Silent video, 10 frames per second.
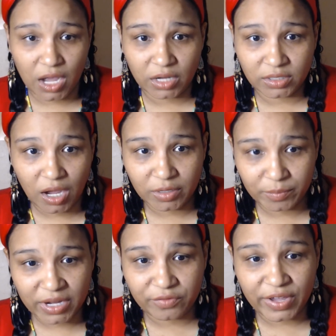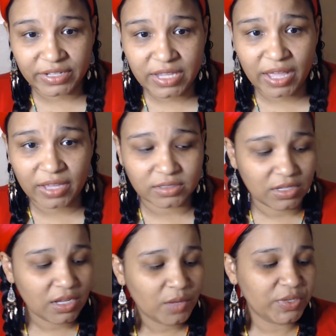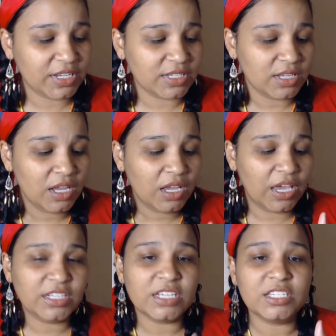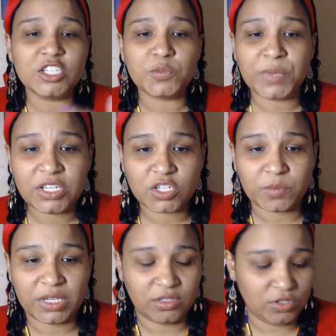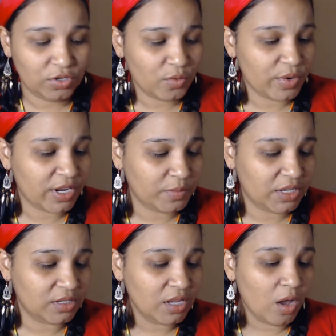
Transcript: an, unmodified duck because it doesn't speak to me. You know what I mean?